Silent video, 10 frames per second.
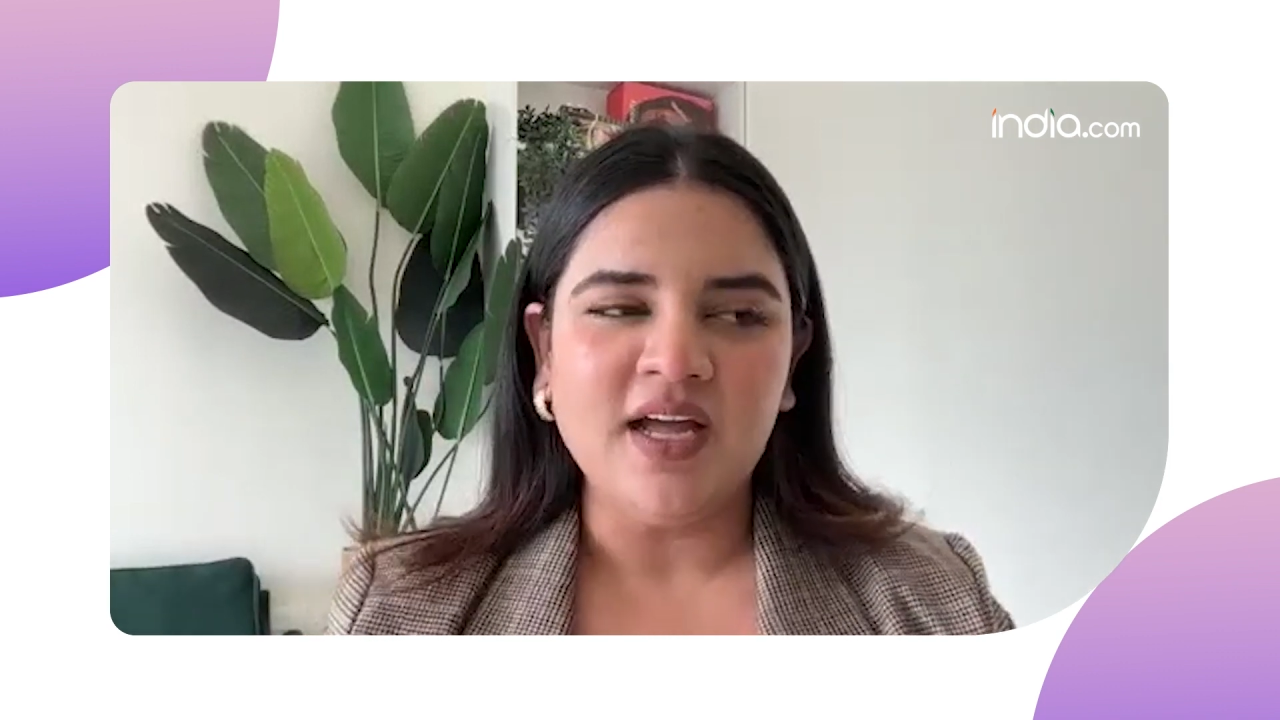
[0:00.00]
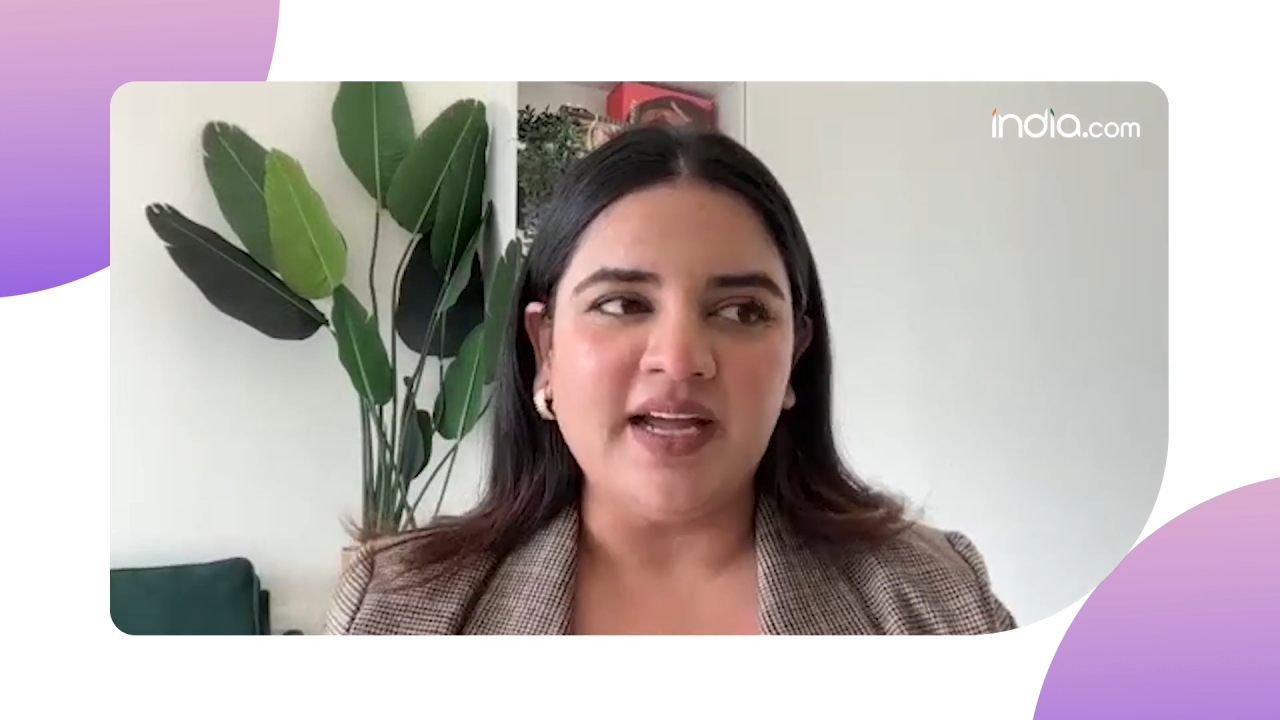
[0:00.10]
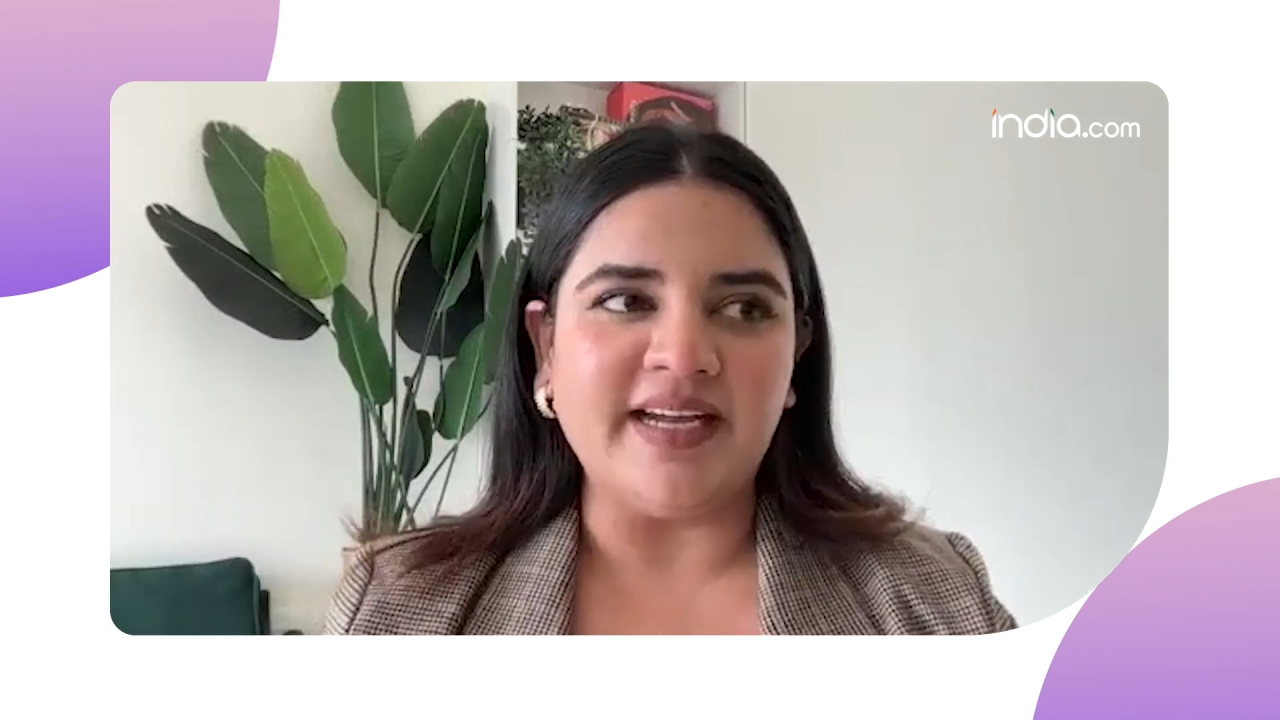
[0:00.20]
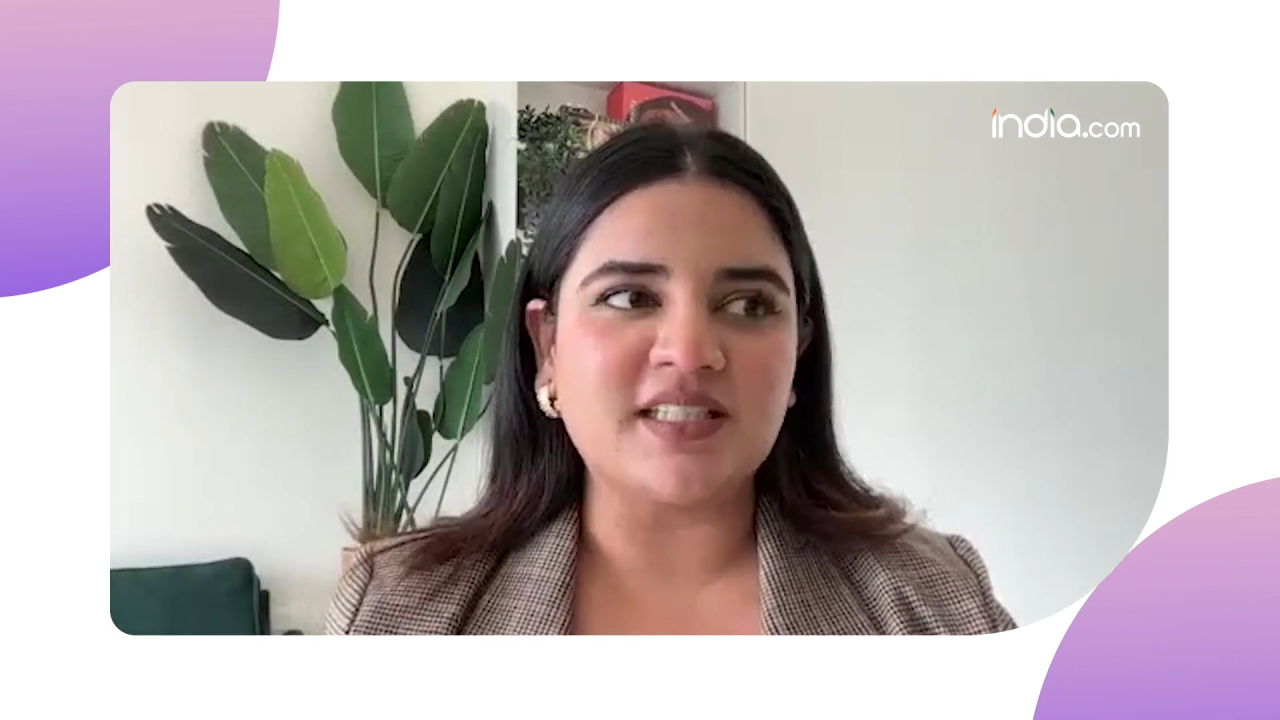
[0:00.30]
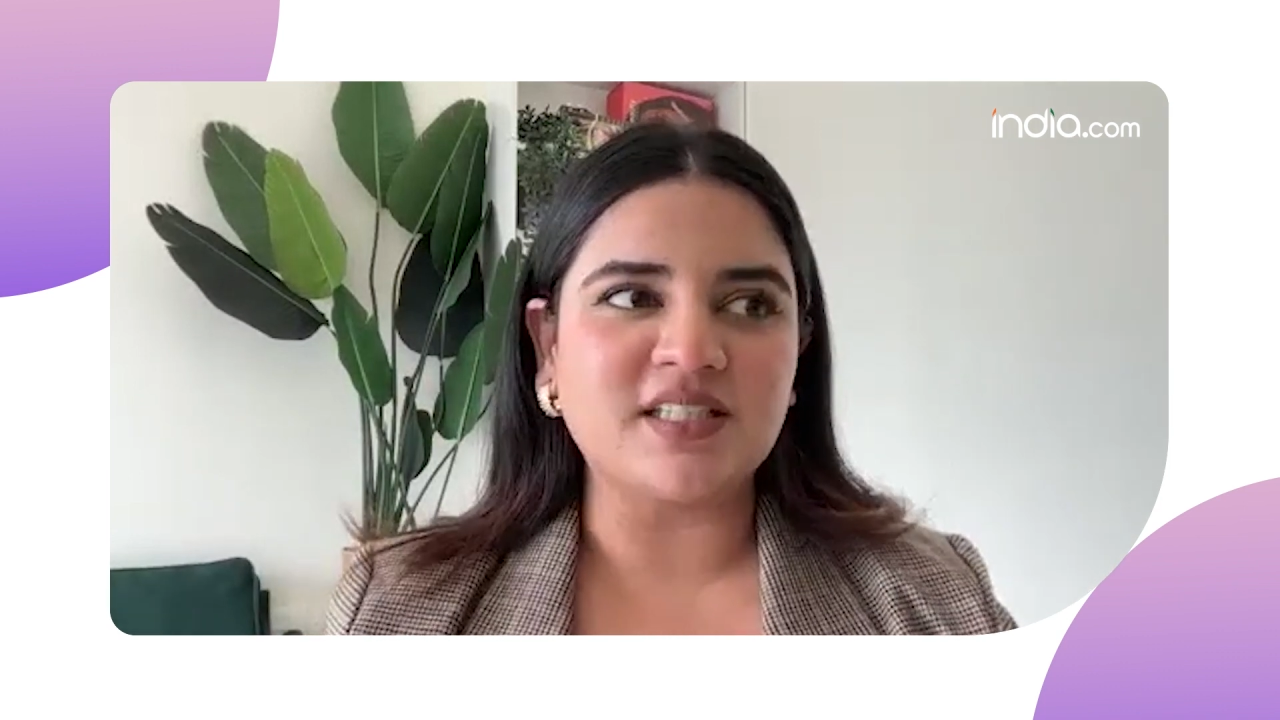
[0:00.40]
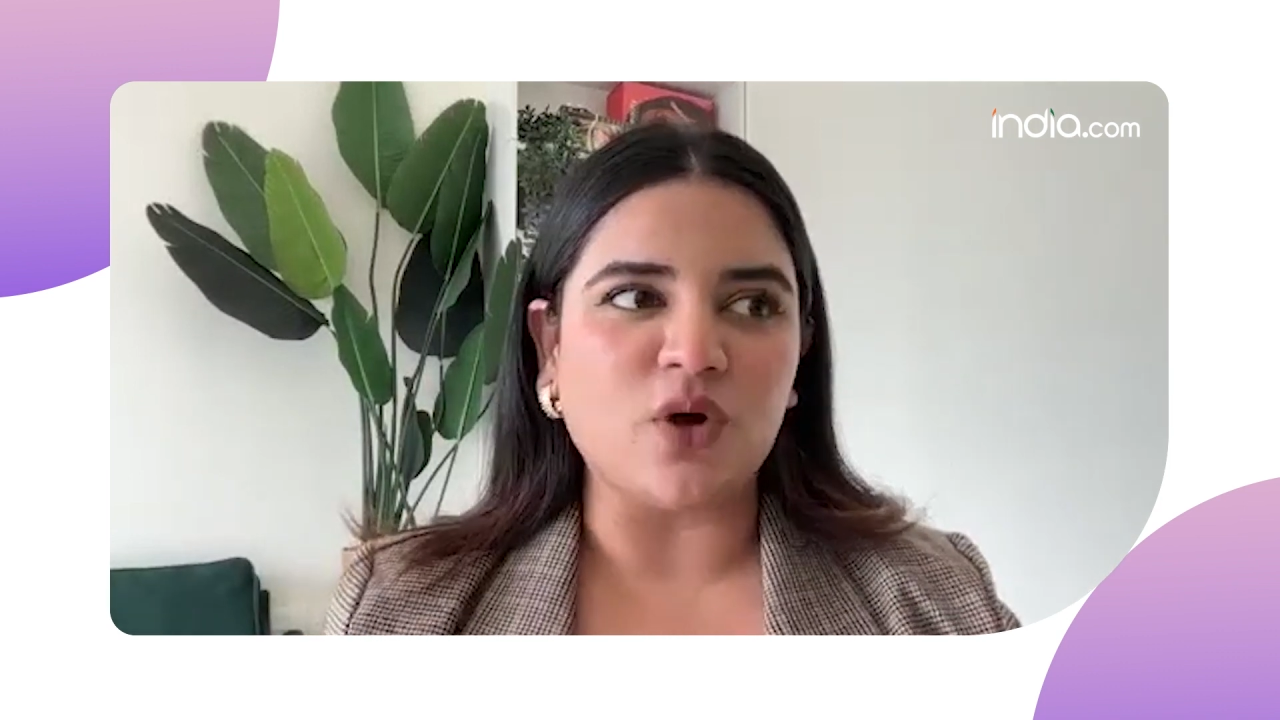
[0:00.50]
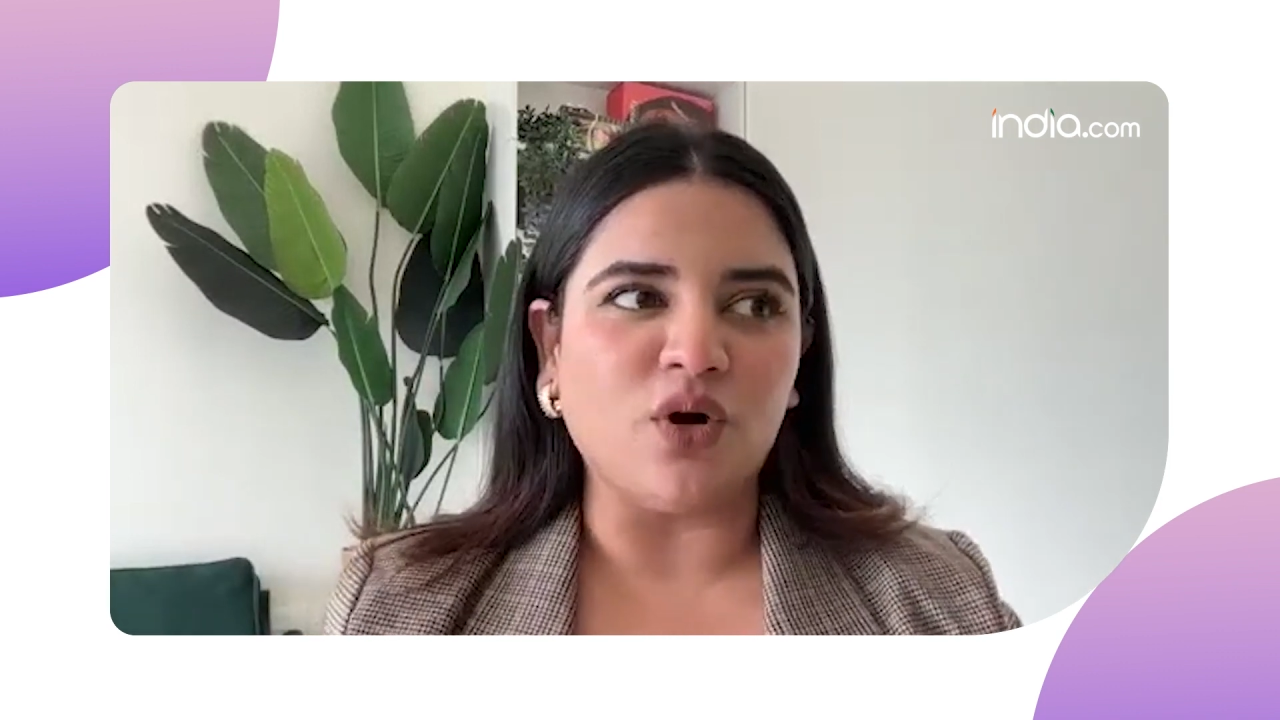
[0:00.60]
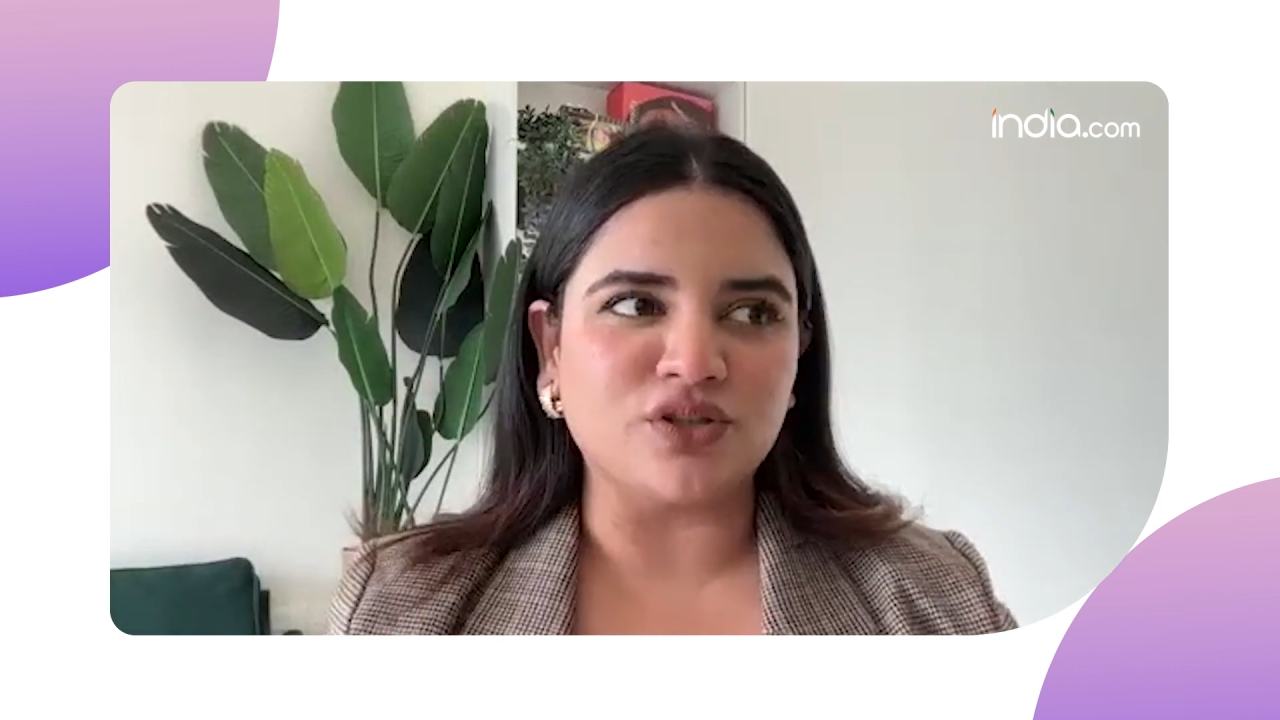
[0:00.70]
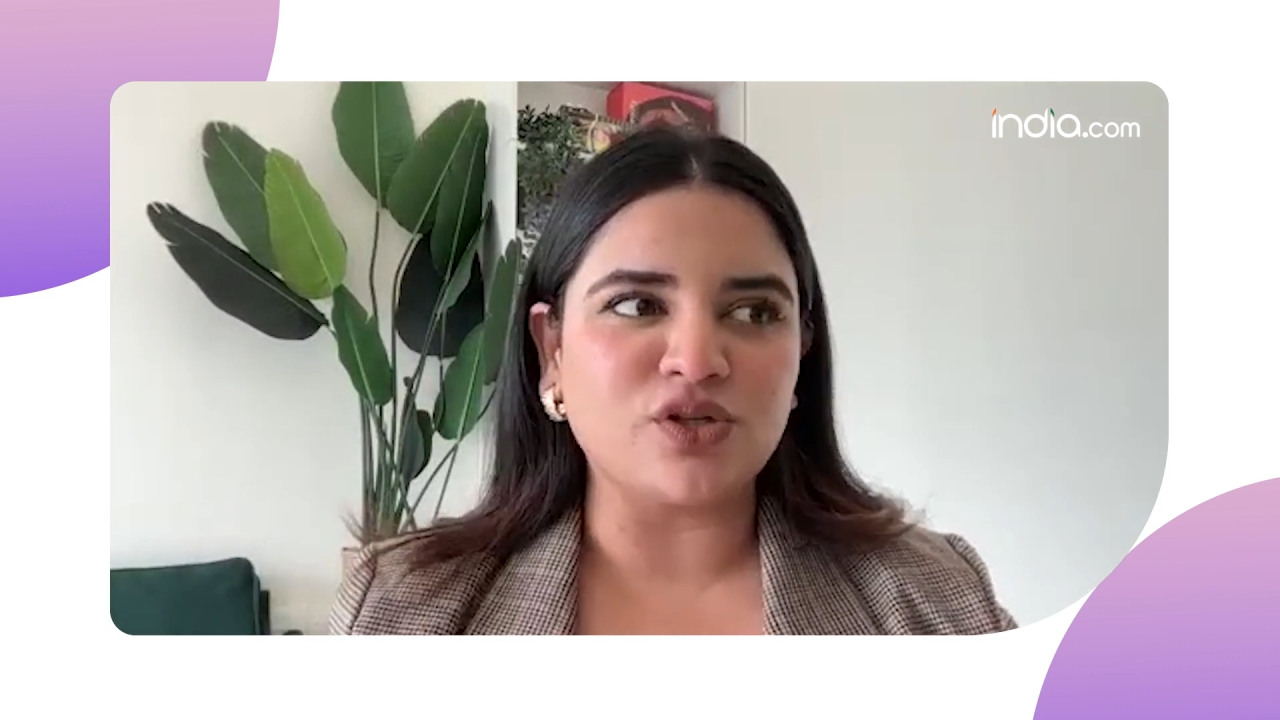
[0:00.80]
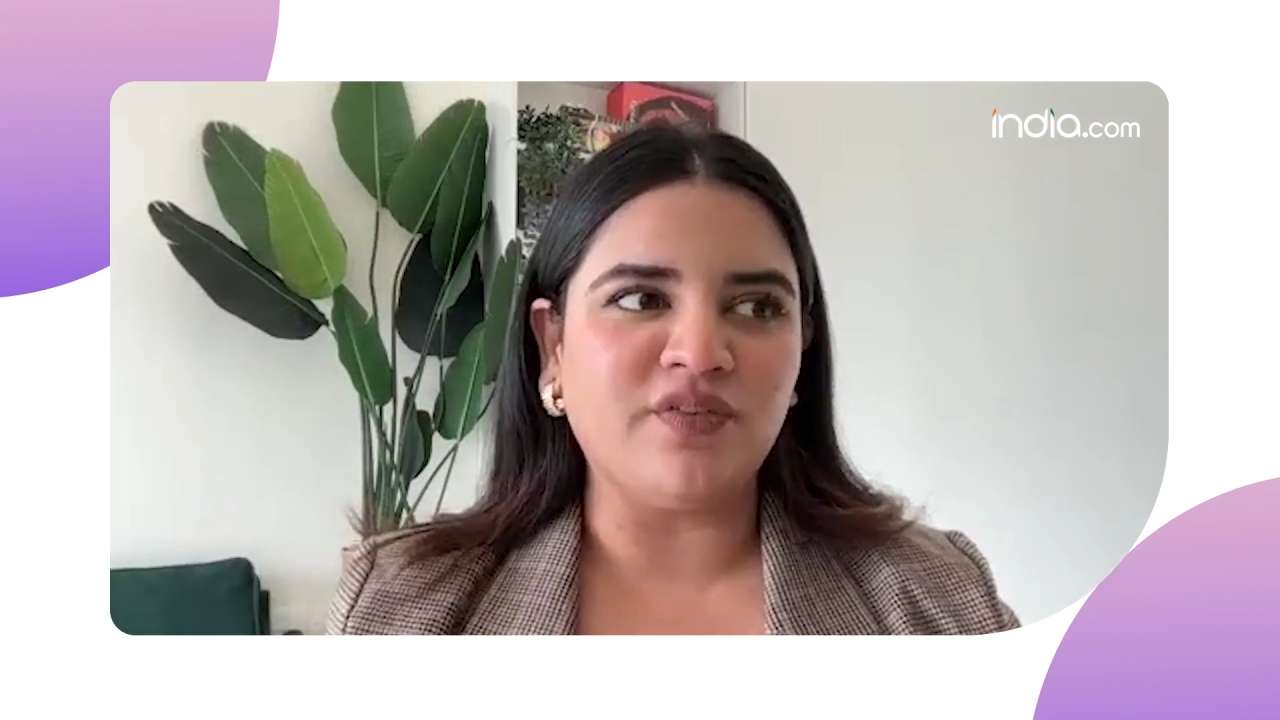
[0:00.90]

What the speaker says: it's also